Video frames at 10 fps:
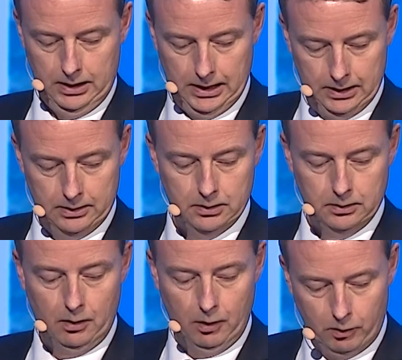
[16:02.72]
in
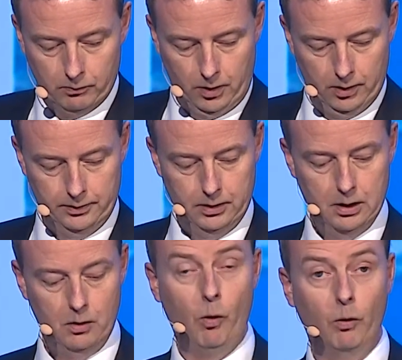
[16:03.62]
the long run,
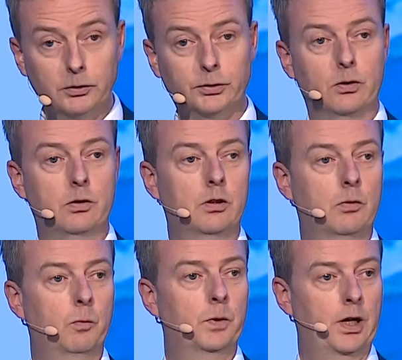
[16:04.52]
also
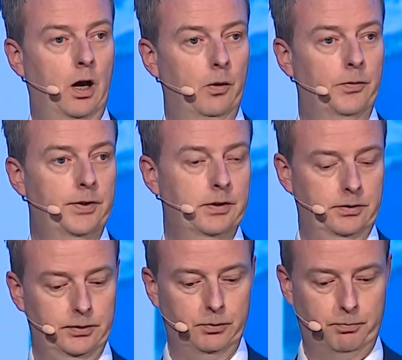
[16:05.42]
without
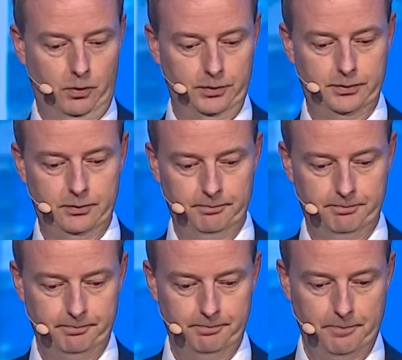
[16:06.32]
support.
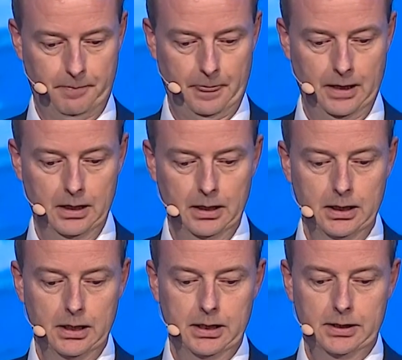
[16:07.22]

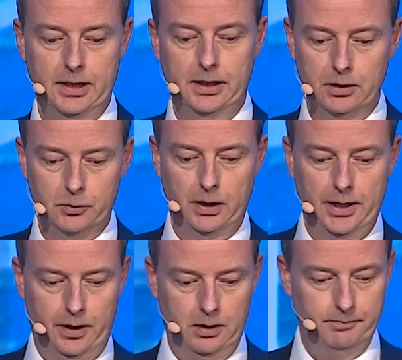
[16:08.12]
Taken
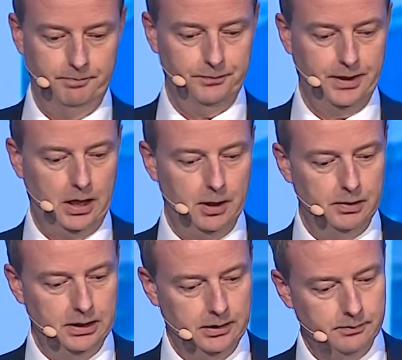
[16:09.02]
together, I
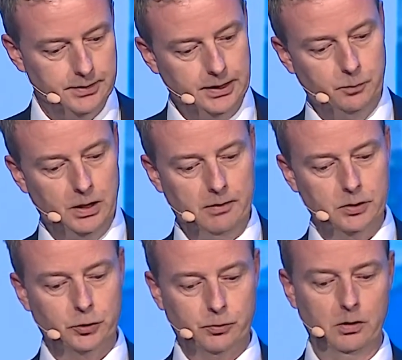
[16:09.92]
believe that we have a
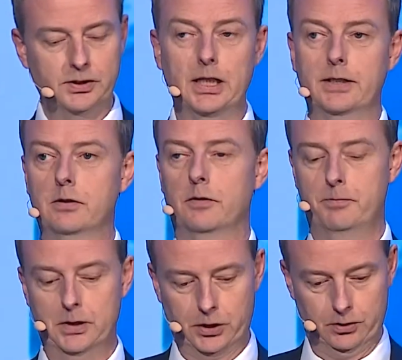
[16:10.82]
strong set of
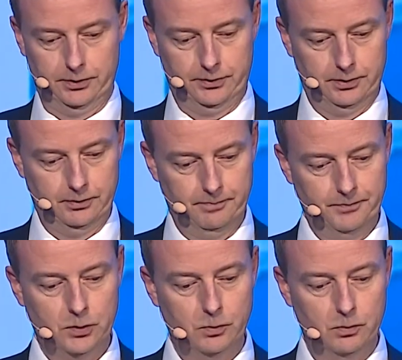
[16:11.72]
measures
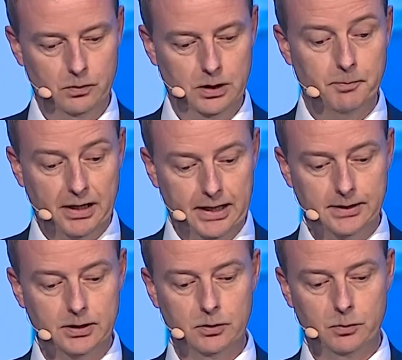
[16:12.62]
to, in
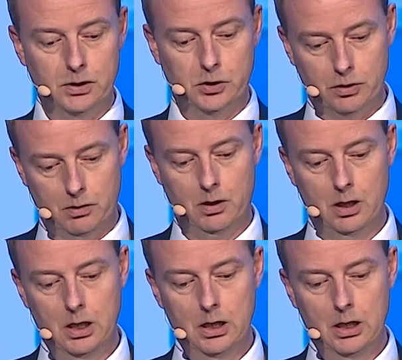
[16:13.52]
place to ensure